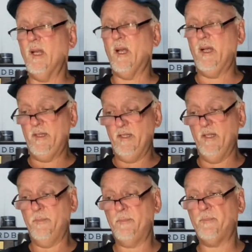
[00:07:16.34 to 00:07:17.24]
I
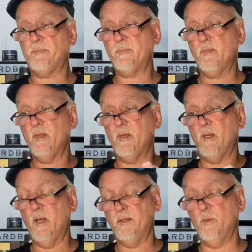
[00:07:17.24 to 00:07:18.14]
am
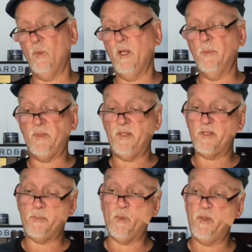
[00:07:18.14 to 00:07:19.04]
underwhelmed and
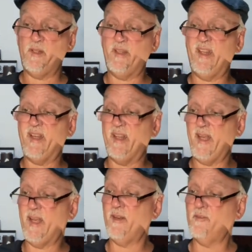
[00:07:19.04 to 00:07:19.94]
disappointed, and I
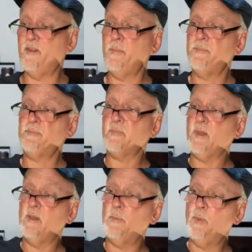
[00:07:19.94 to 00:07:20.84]
have
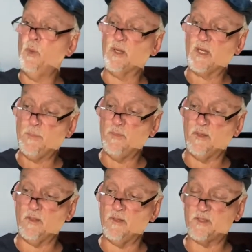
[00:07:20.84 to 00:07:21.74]
poured a couple
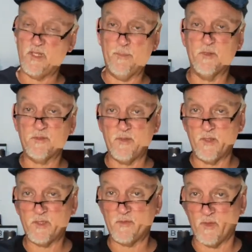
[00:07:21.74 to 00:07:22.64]
uh, samples for
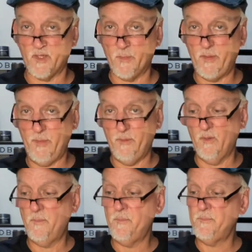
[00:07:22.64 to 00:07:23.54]
this for other
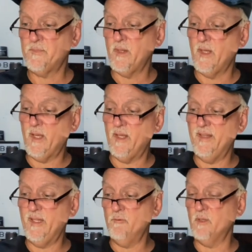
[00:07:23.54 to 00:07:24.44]
people, and
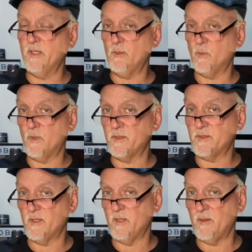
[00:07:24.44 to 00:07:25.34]
they really weren't.
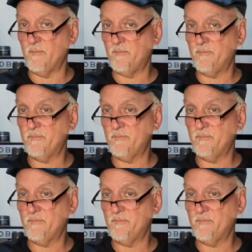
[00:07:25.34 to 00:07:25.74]
Um,